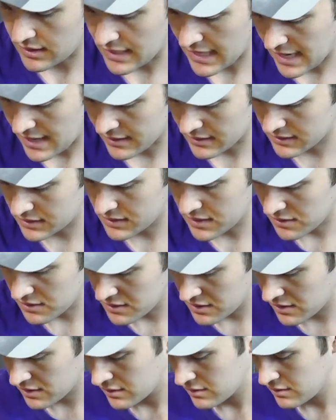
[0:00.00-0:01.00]
the
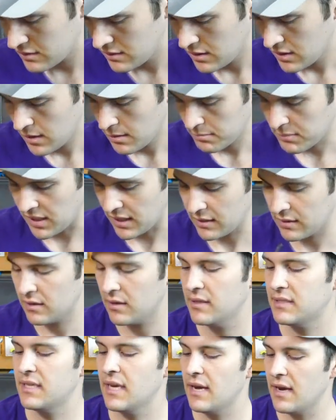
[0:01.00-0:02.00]
exterior, but
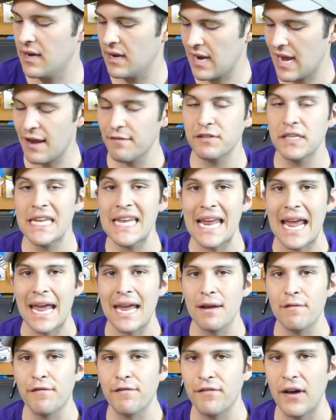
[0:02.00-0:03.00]
it's a
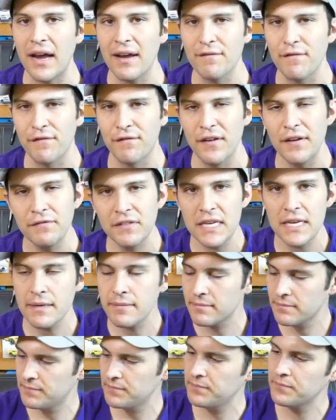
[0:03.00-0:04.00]
FTA 550,
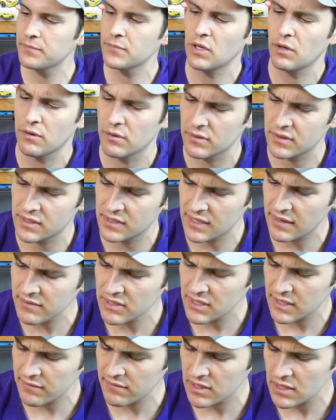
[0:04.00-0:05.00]

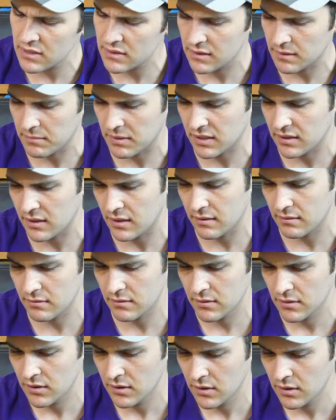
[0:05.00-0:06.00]
770, something like that.
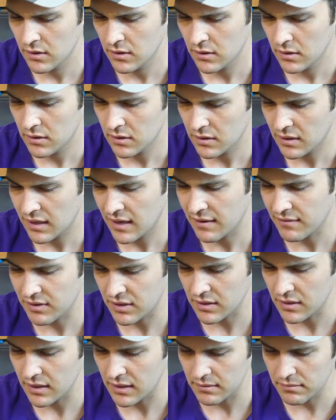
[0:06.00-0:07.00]
I have it
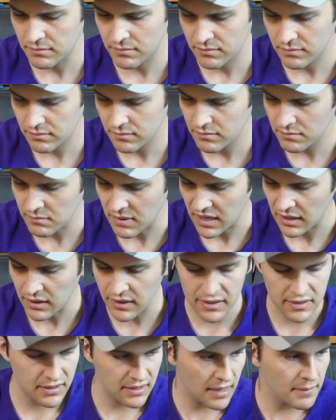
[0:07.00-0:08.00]
in my
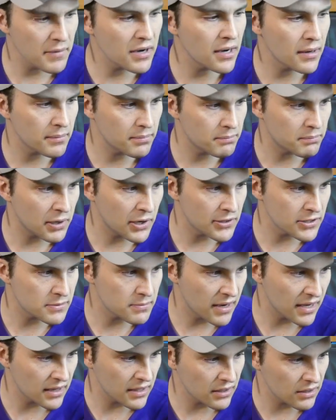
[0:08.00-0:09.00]
list. I'm going to post
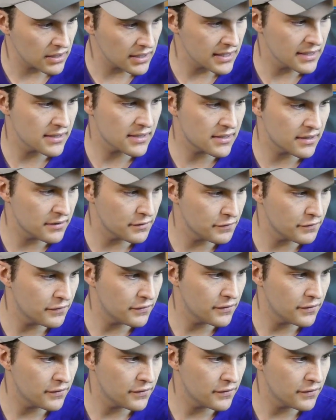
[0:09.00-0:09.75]
my little list of